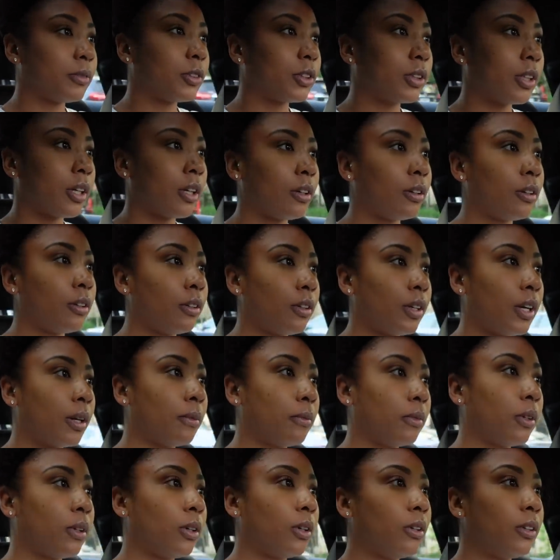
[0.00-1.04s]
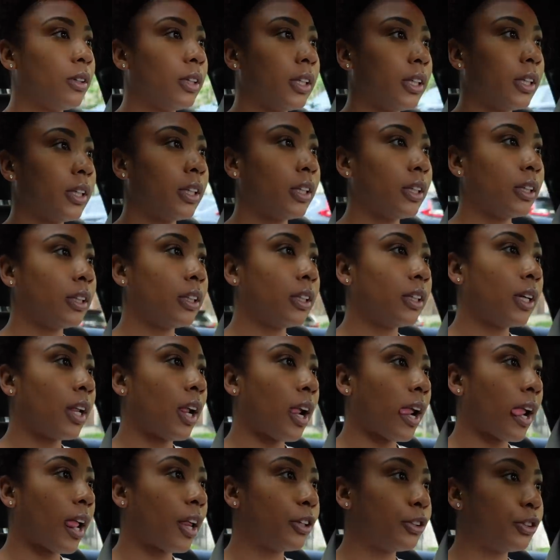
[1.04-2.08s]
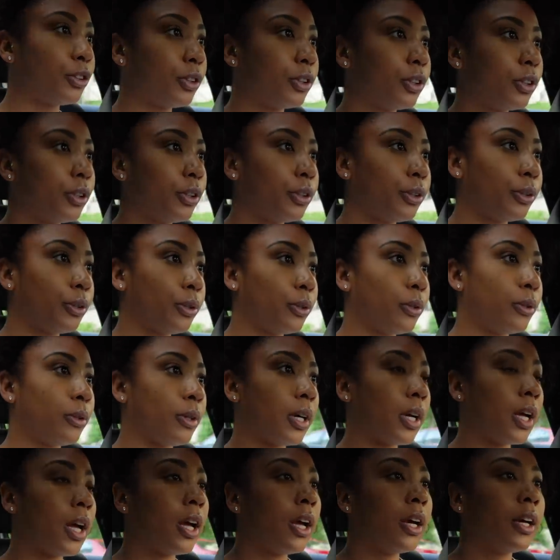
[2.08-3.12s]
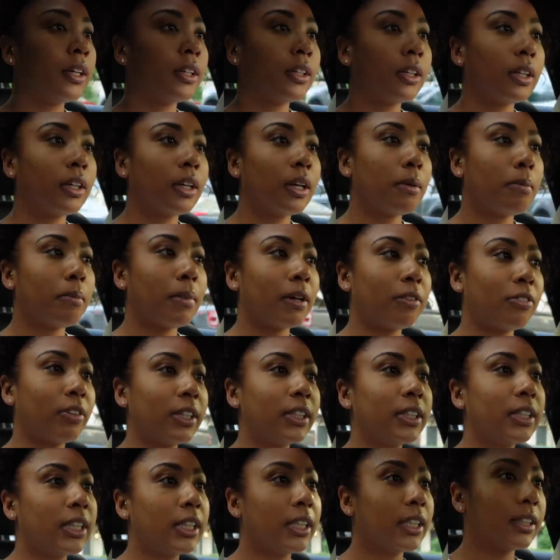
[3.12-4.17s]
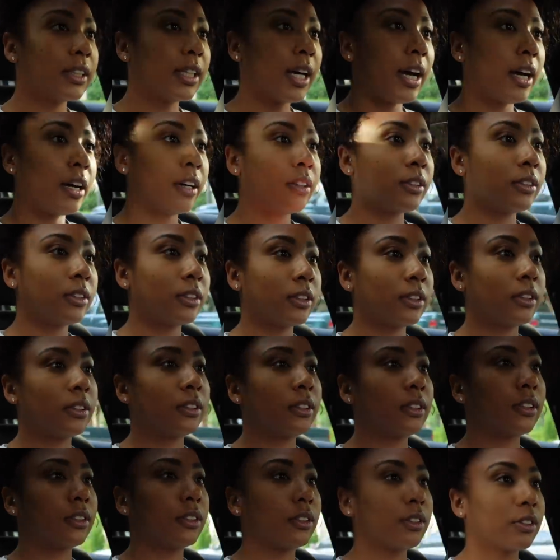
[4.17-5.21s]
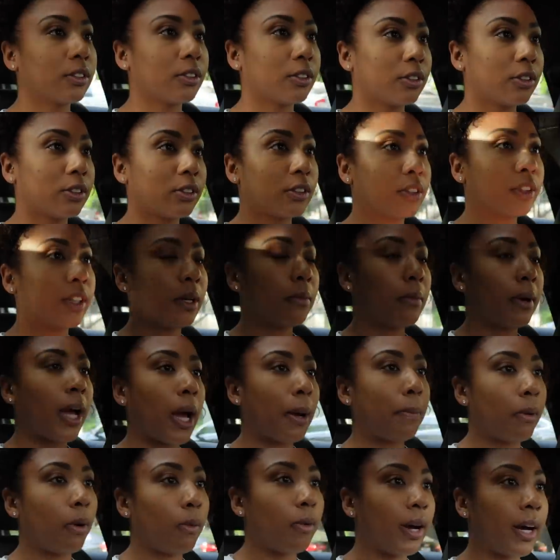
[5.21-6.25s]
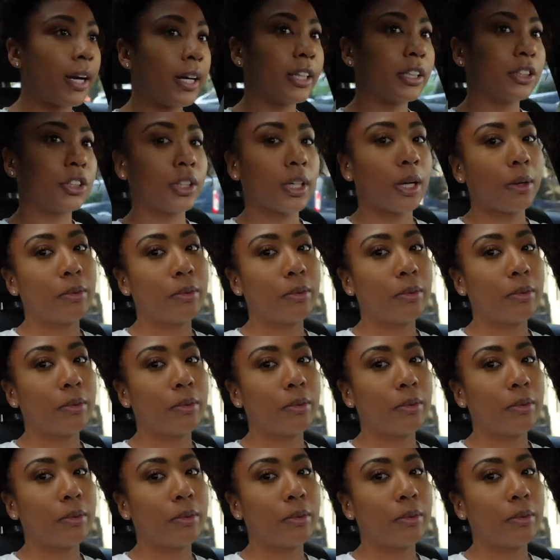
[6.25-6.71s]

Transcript: So I'm going to my friend Tia's house to get my Apple Watch.